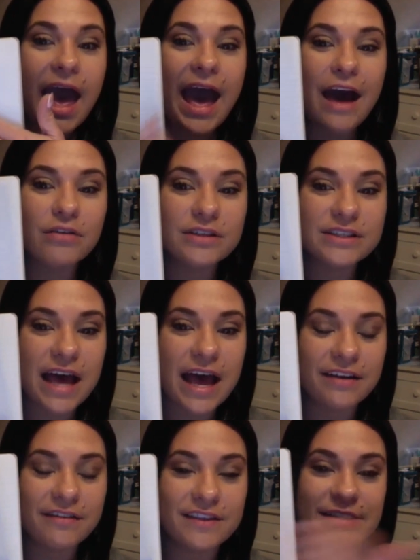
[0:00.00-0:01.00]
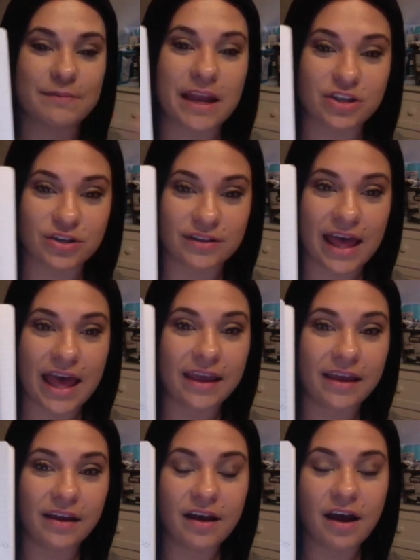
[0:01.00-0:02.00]
outside of this major leg.
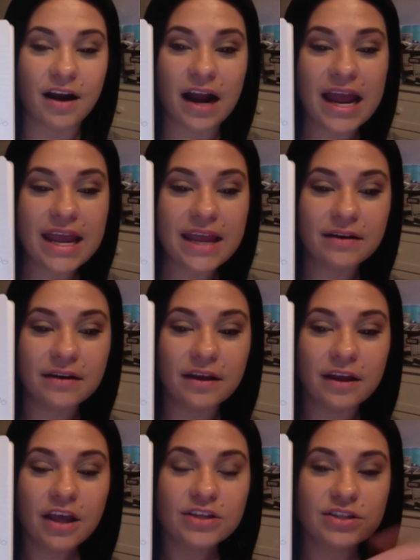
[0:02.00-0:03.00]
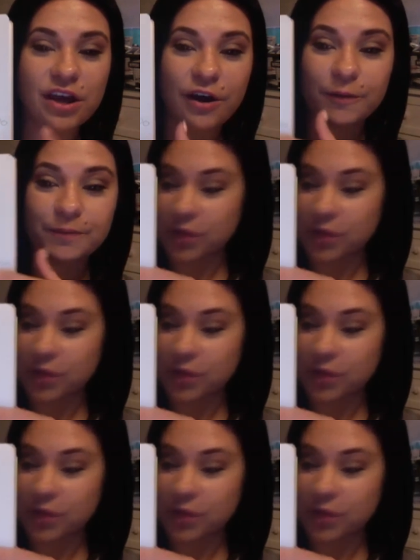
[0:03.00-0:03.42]
All right, so